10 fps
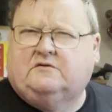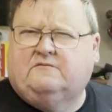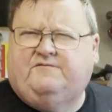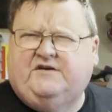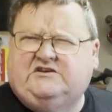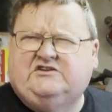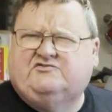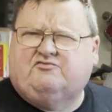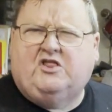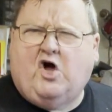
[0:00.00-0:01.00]
Vintage
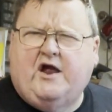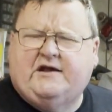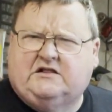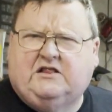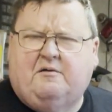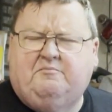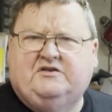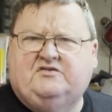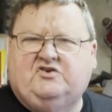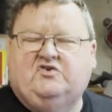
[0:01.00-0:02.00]
Reliant Club
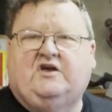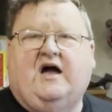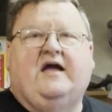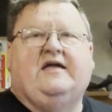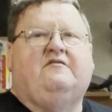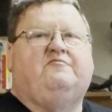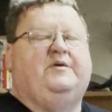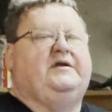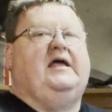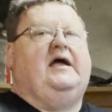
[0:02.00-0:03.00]
in the UK have
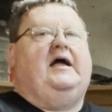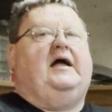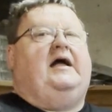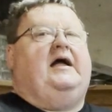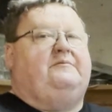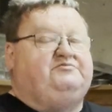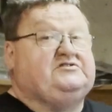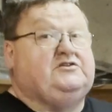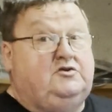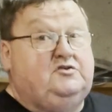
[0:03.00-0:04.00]
been
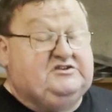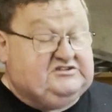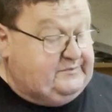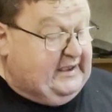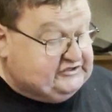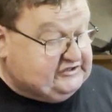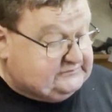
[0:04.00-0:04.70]
absolutely smashing.